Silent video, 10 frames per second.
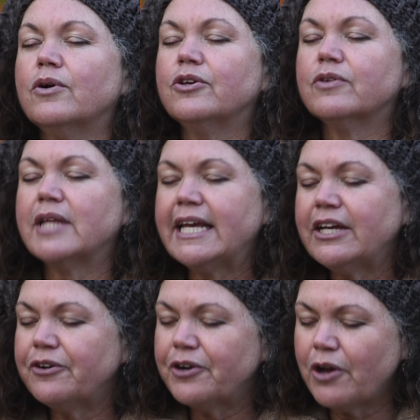you like
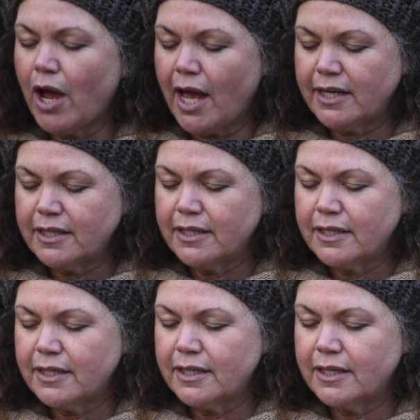it or not,
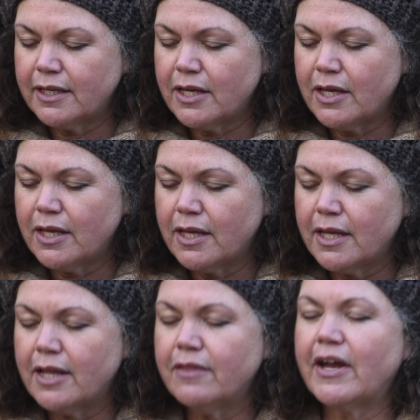
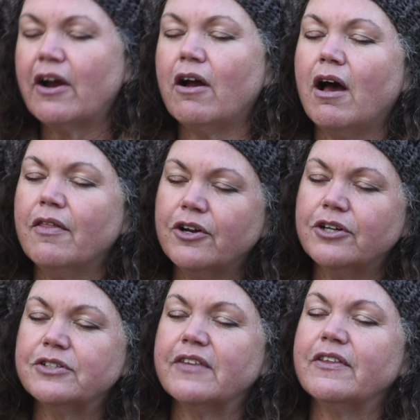there are
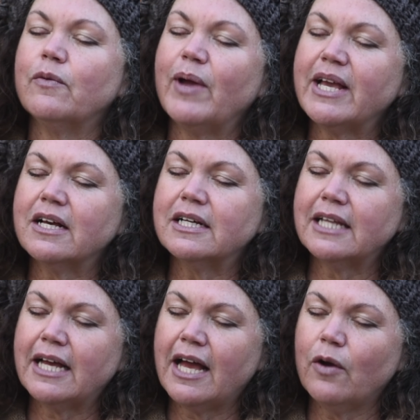others in the awakened
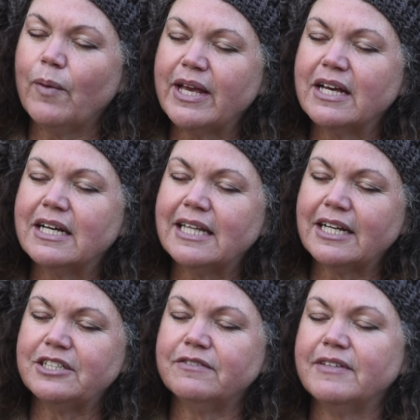
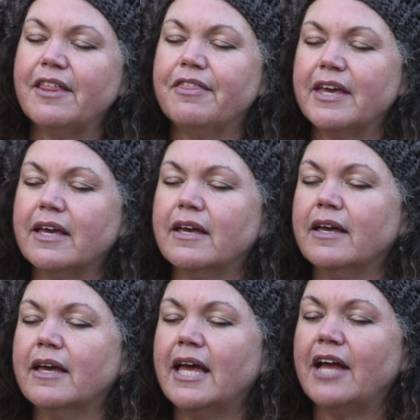collective that think
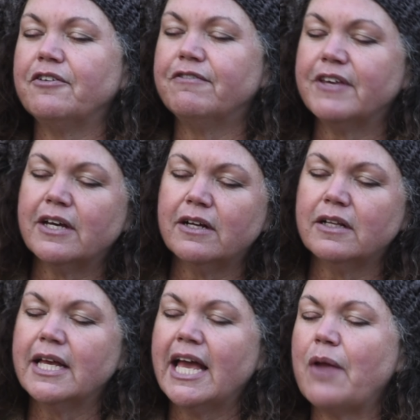and
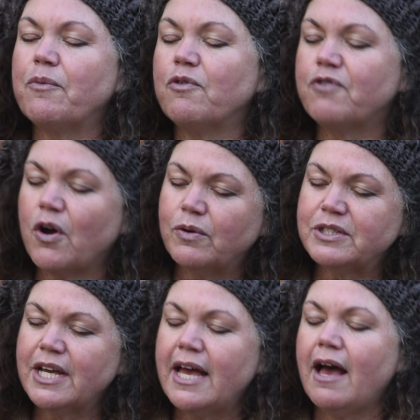feel and will
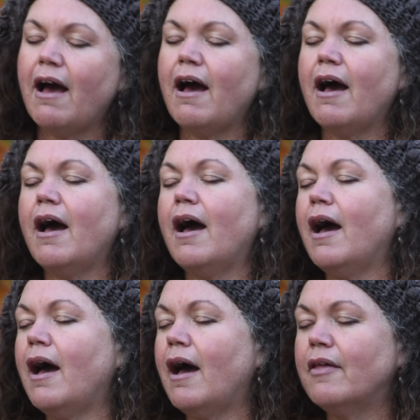vote
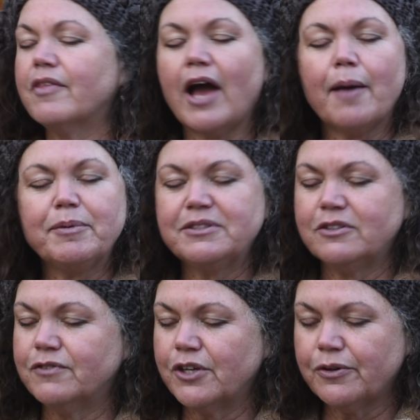the opposite
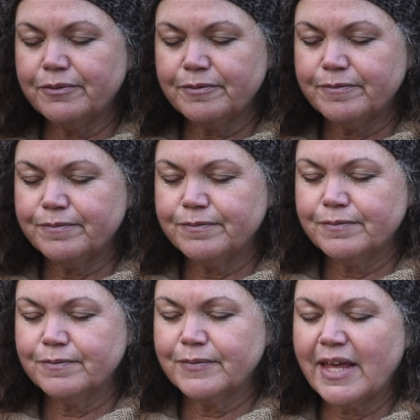of you.
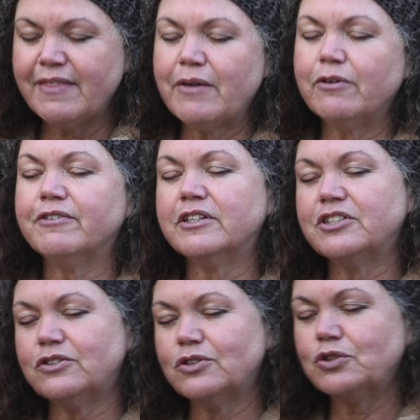And they will feel
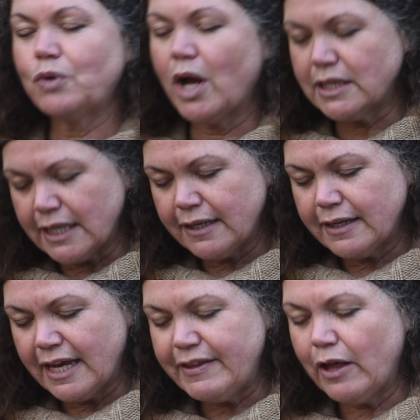just as strongly,
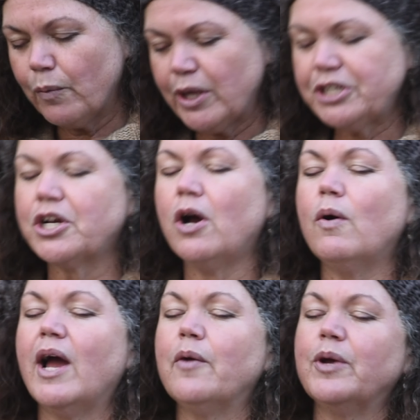and they'll wish, oh,
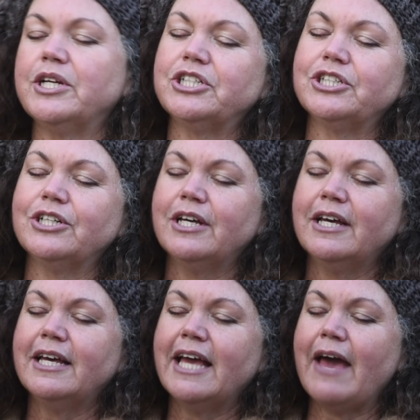I wish,
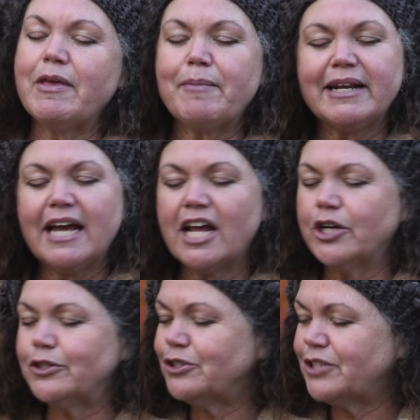and they might not
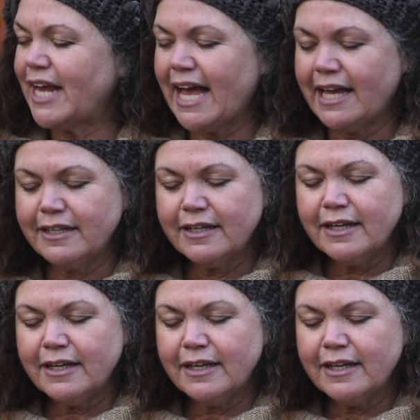understand